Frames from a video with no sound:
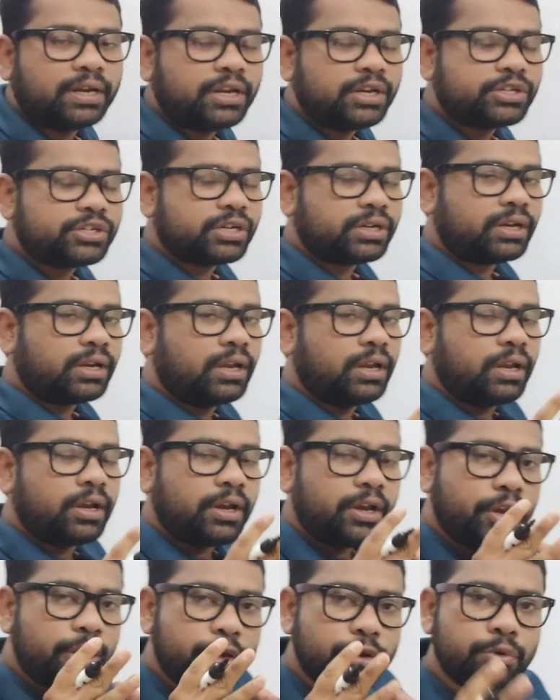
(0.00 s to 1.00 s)
Addition,
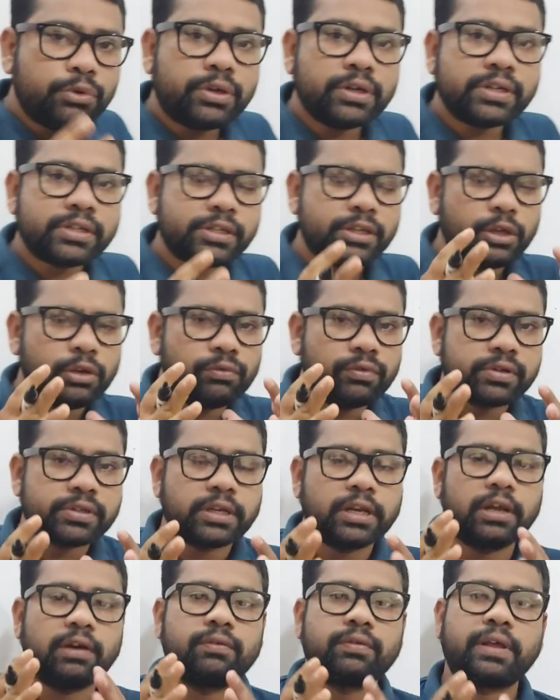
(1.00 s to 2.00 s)
Newton's
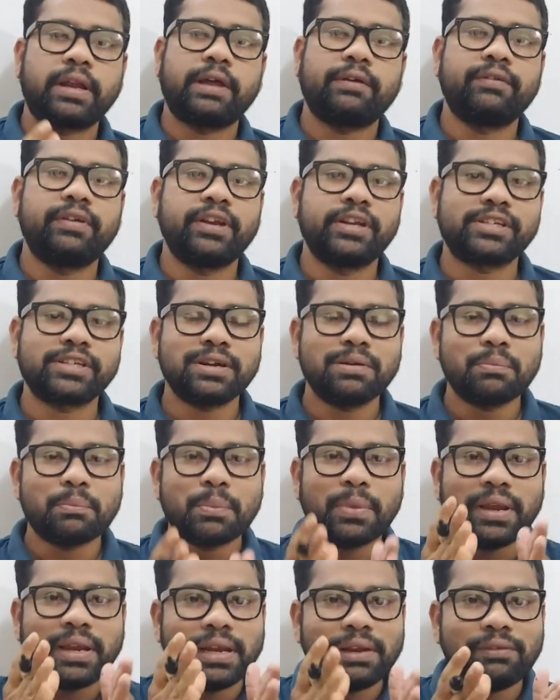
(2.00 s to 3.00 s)
universal law of gravitation
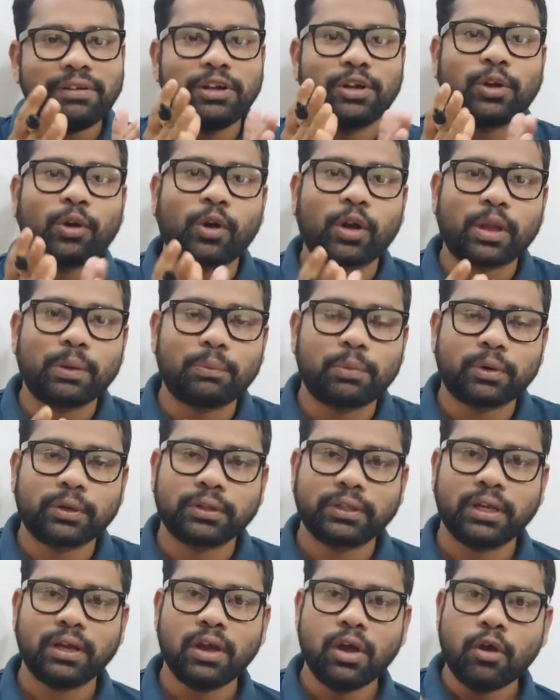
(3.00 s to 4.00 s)
mainly will talk
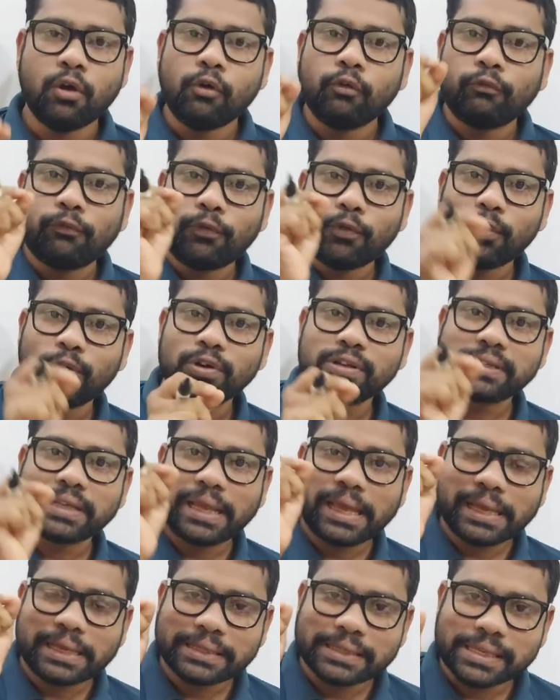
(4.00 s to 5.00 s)
about the force
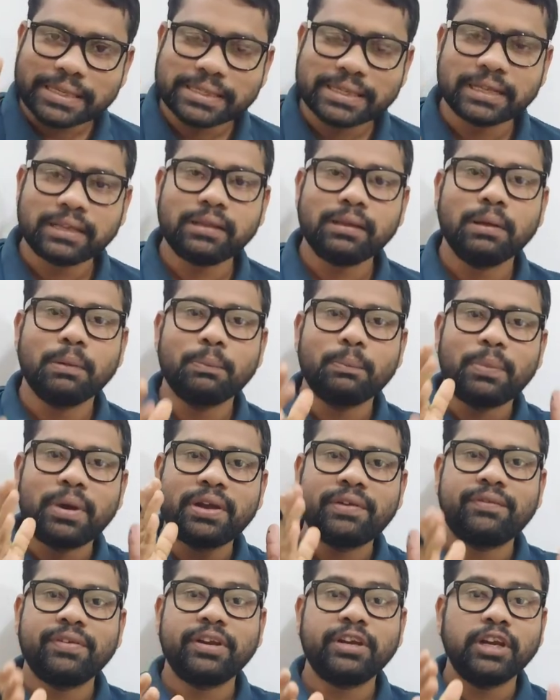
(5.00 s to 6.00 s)
existing
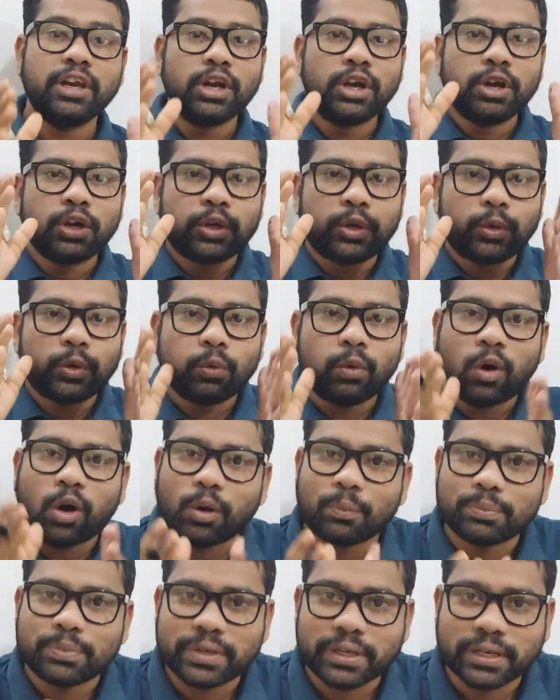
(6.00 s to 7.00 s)
between two
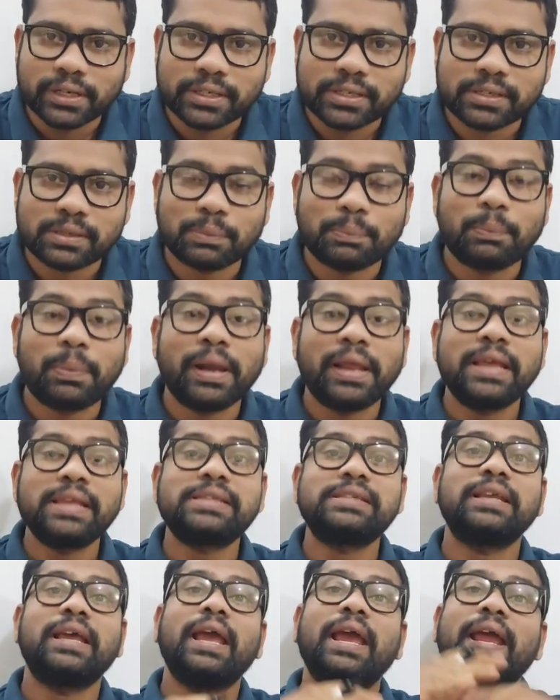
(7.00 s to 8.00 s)
objects
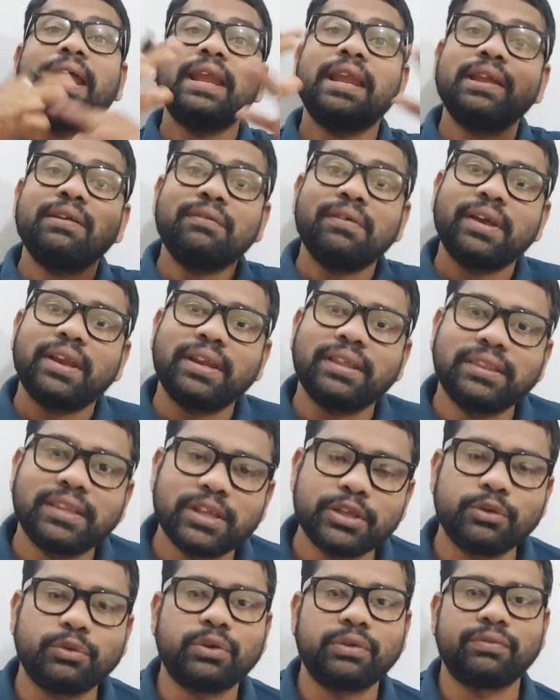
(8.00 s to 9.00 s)
placed anywhere in
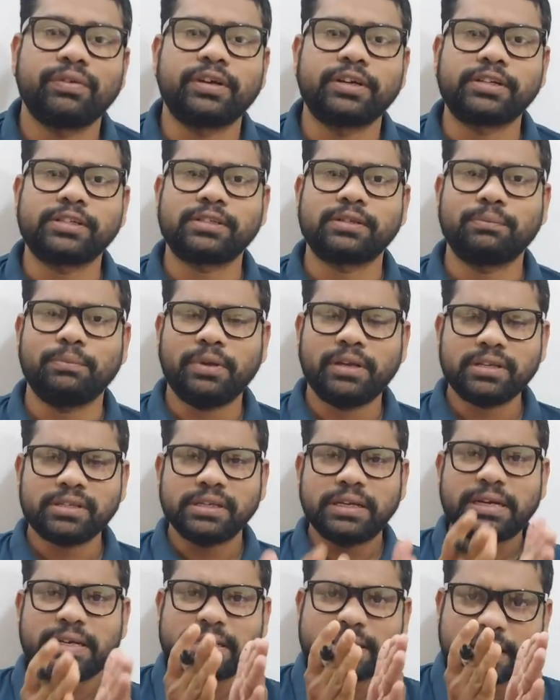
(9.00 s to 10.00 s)
the universe.
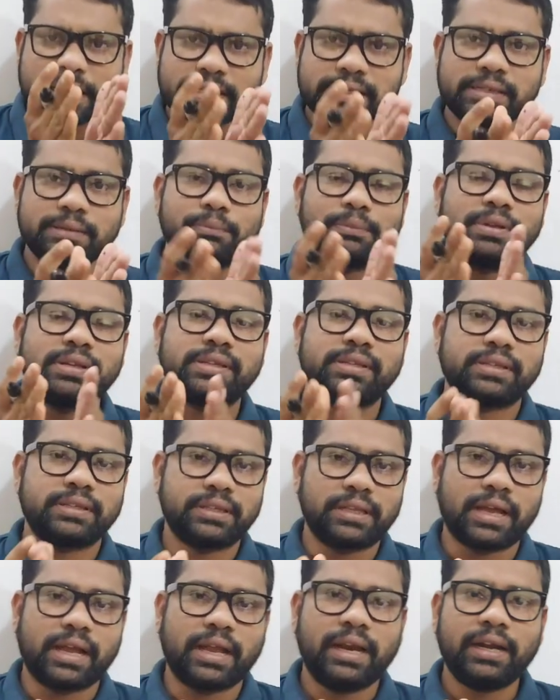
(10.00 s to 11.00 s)
Means it says simply
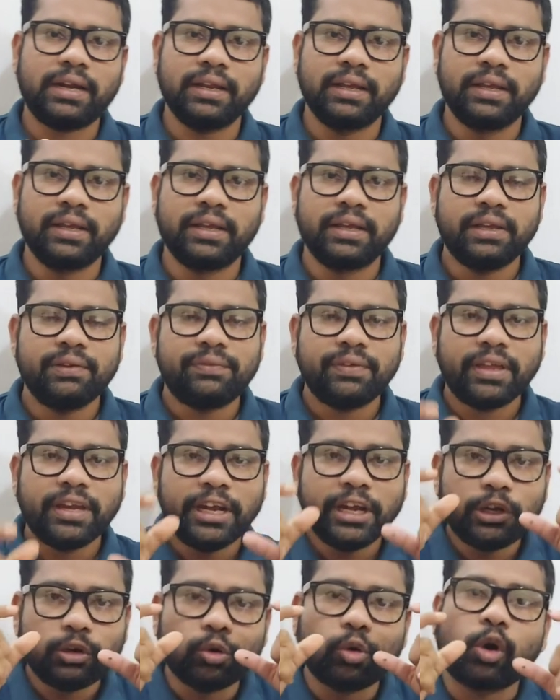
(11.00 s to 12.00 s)
that if
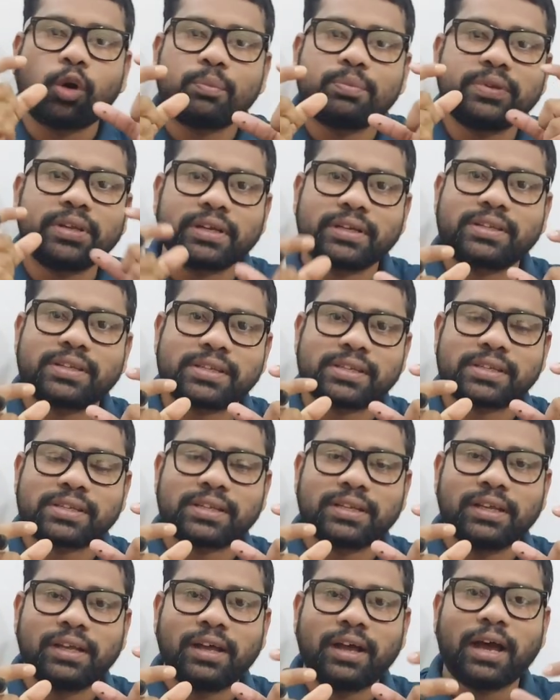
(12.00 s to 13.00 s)
any two
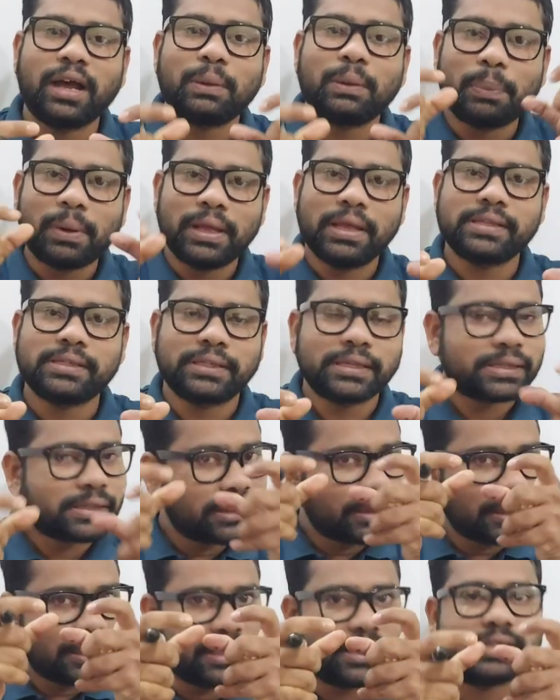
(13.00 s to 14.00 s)
objects are placed at a
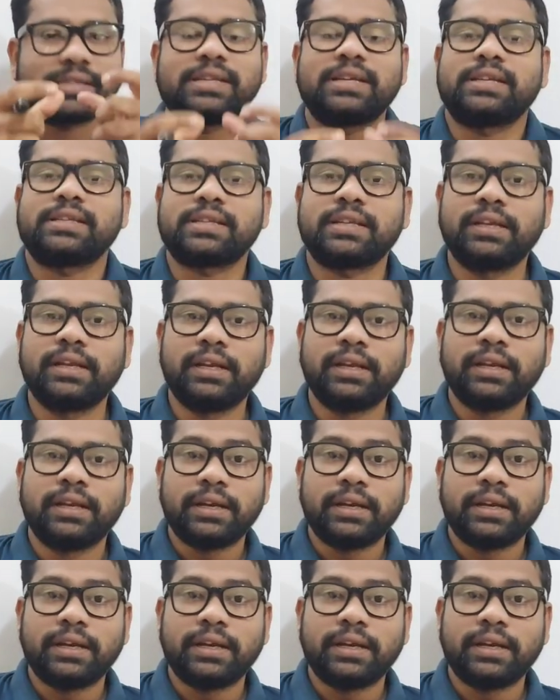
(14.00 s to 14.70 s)
certain distance,